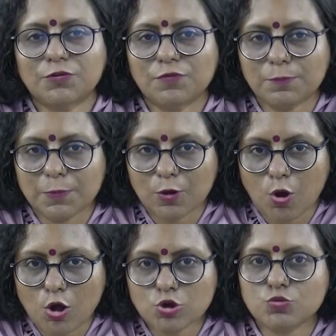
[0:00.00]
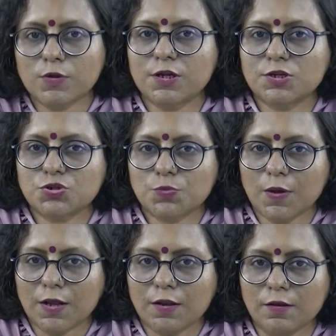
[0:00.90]
will belong to an
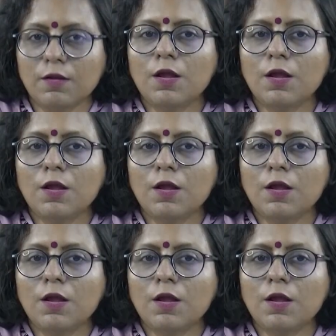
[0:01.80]
interval